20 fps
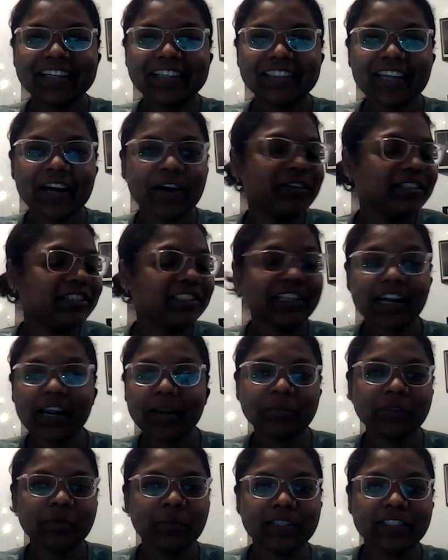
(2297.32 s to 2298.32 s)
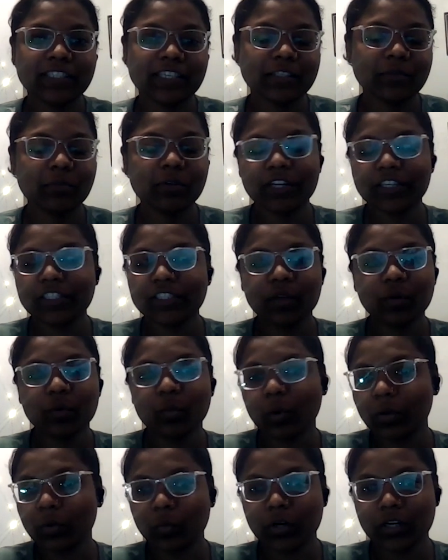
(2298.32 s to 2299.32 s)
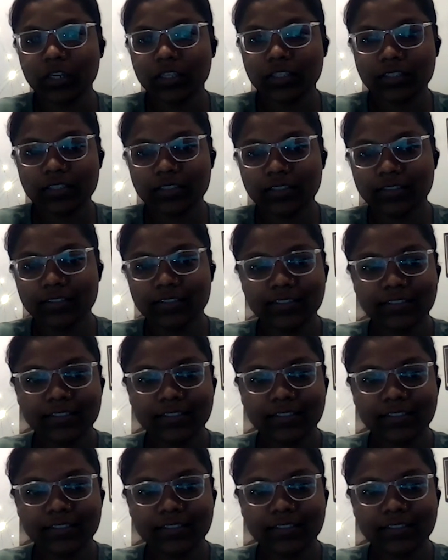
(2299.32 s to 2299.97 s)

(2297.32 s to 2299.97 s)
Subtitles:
Now describe space exploration in one word.